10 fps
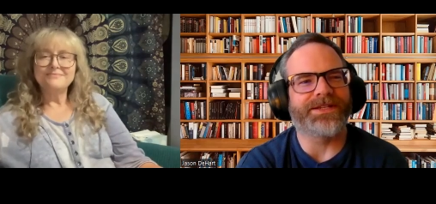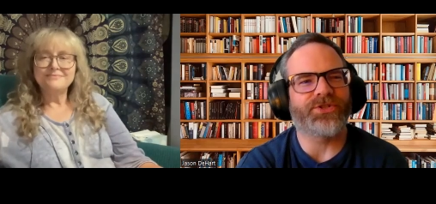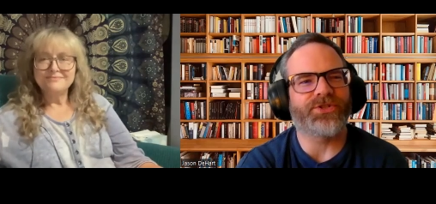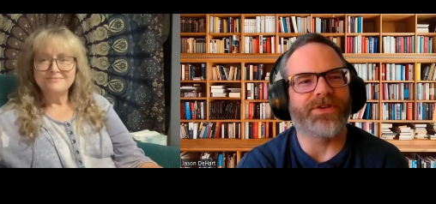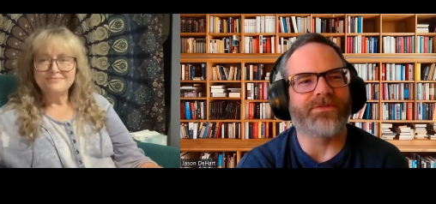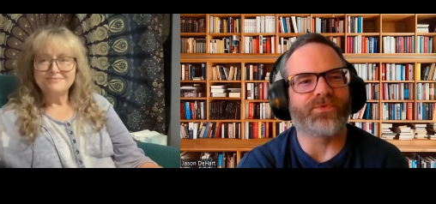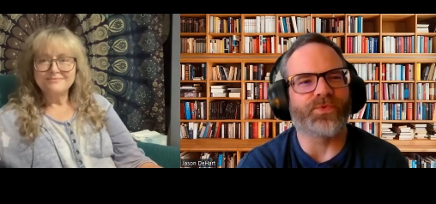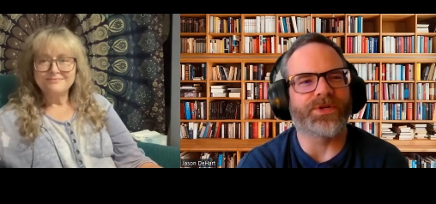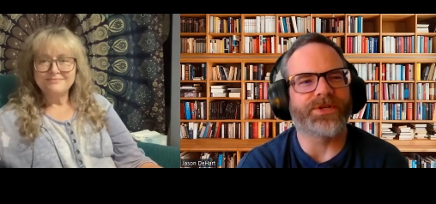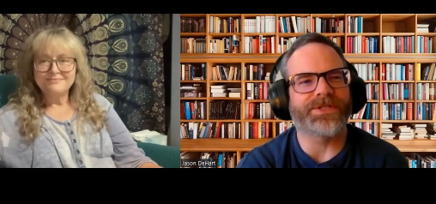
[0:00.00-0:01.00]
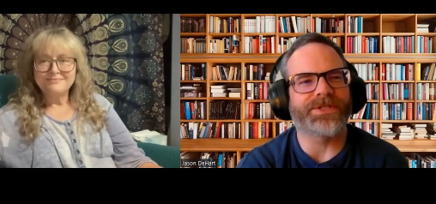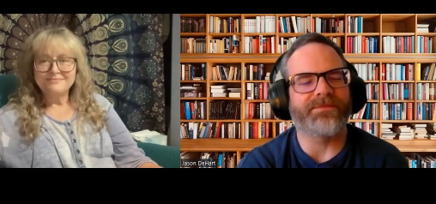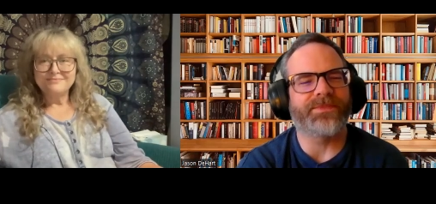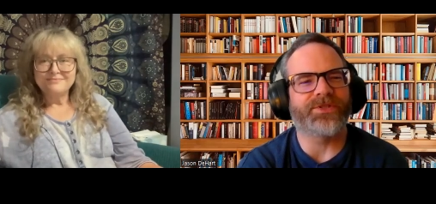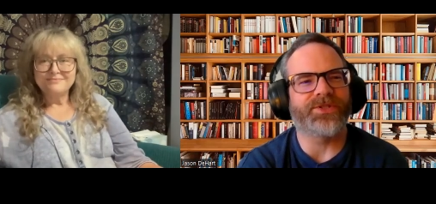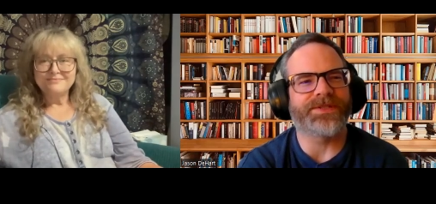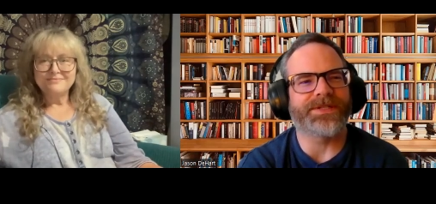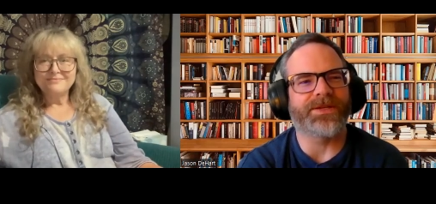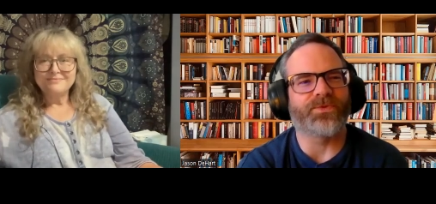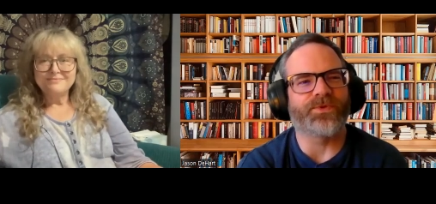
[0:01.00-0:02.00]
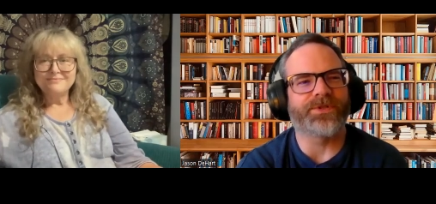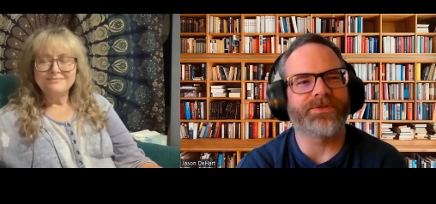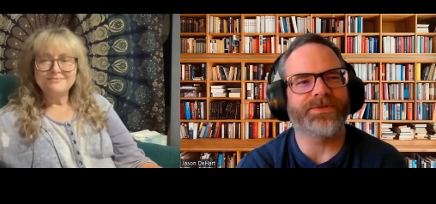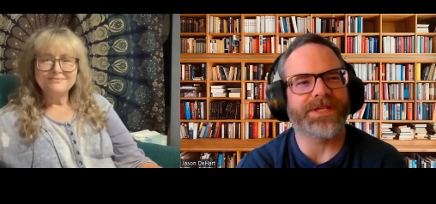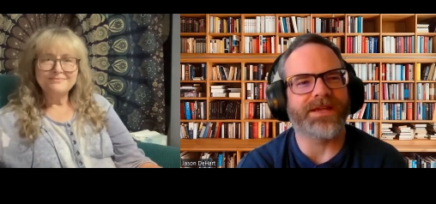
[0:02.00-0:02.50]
Speaker 1: edition of Words, Images, and Worlds.